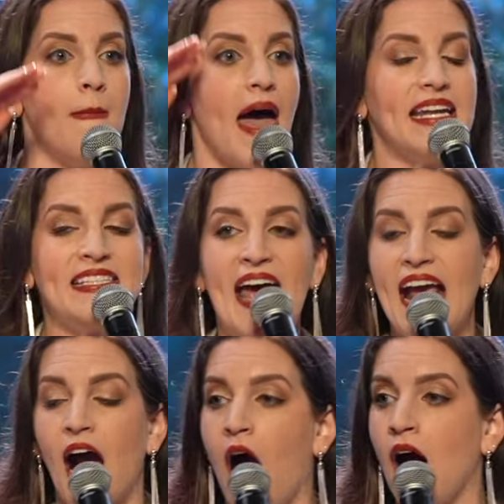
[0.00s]

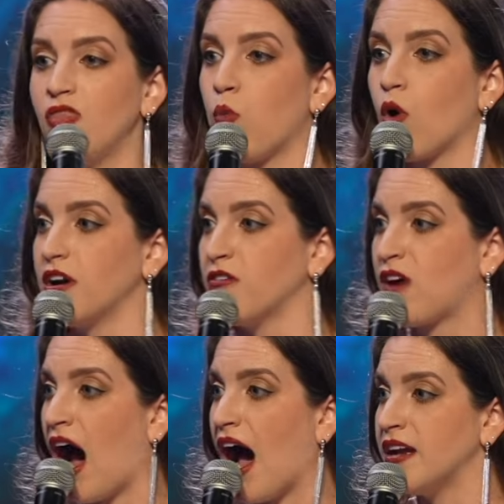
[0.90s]
meditate on the Word
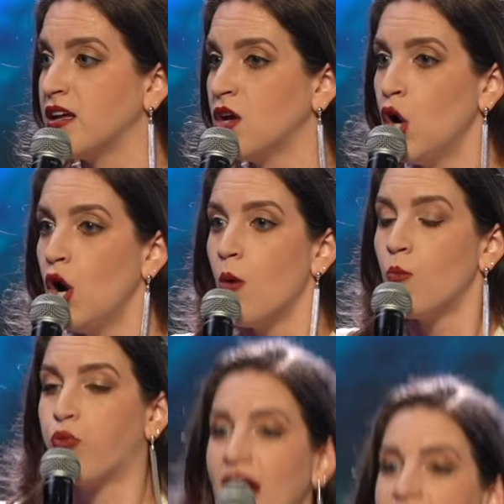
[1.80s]
of God.
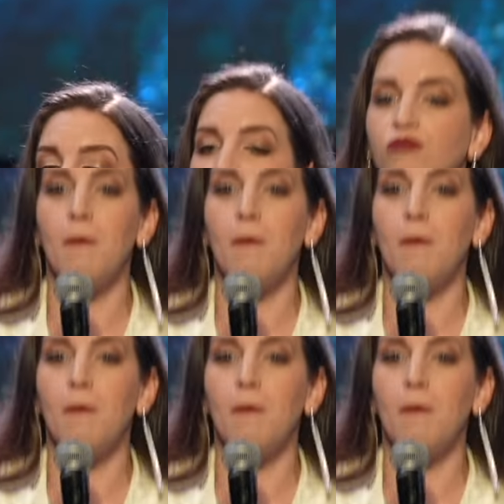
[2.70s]
Bring to